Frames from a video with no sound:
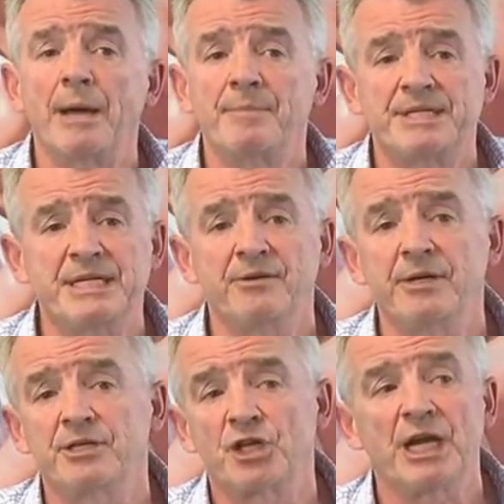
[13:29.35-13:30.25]
material
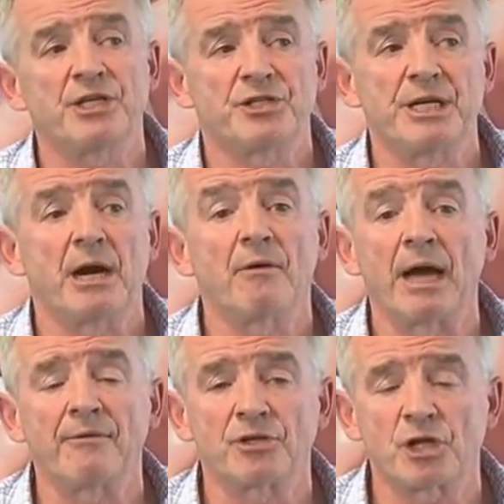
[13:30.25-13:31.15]
changes in our
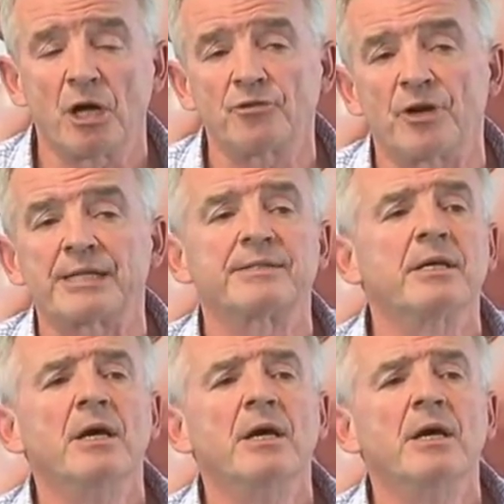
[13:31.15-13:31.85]
Irish contracts.